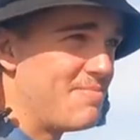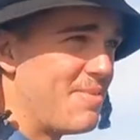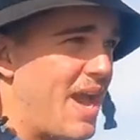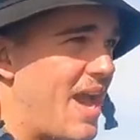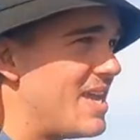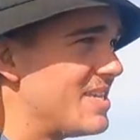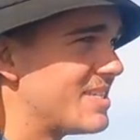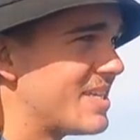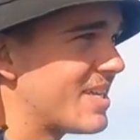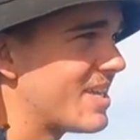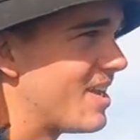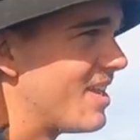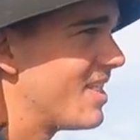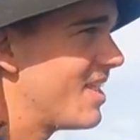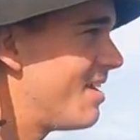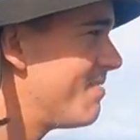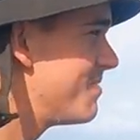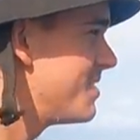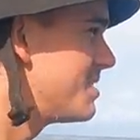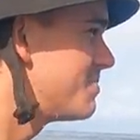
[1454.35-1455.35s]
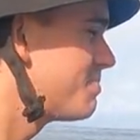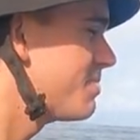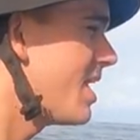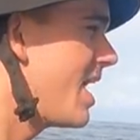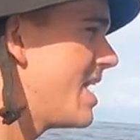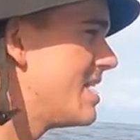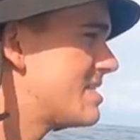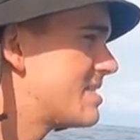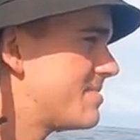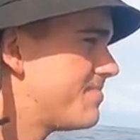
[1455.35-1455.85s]
amazing and I love this
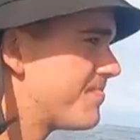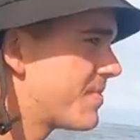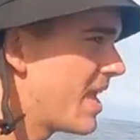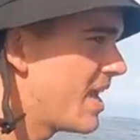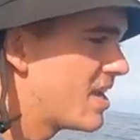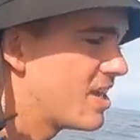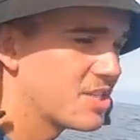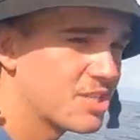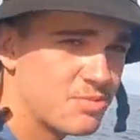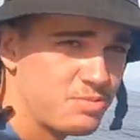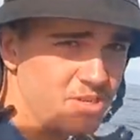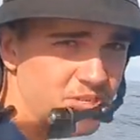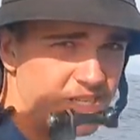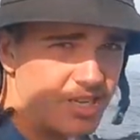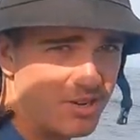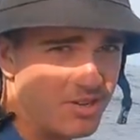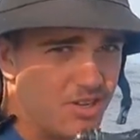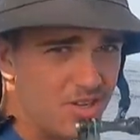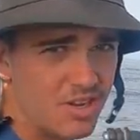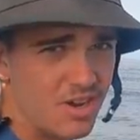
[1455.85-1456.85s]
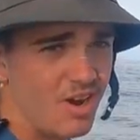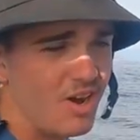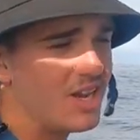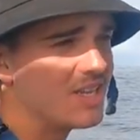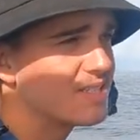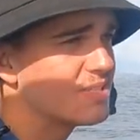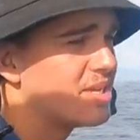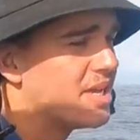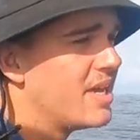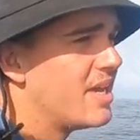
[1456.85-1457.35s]
place and I just want to tell you
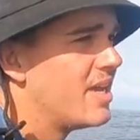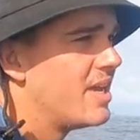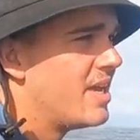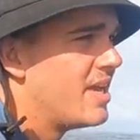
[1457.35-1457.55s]
guys